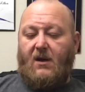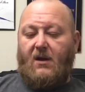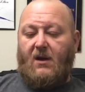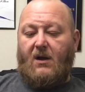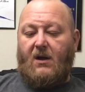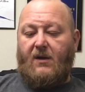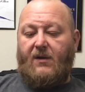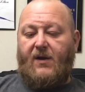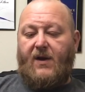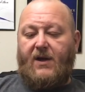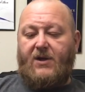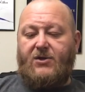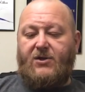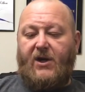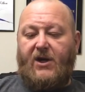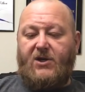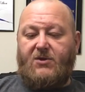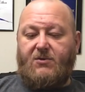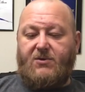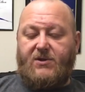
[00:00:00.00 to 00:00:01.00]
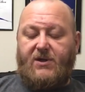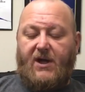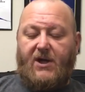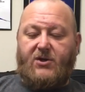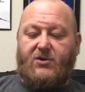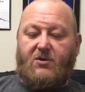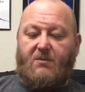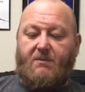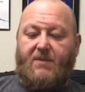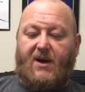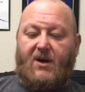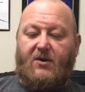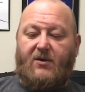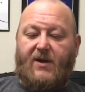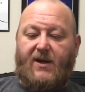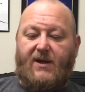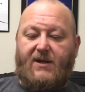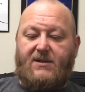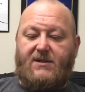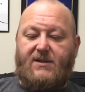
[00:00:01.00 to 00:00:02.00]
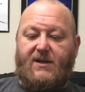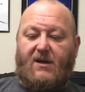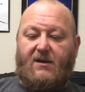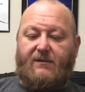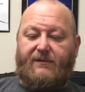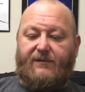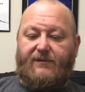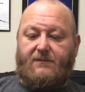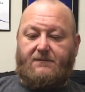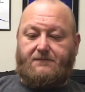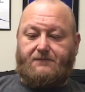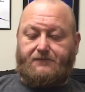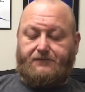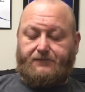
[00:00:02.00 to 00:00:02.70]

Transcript: The next change was the actual barrel nut itself.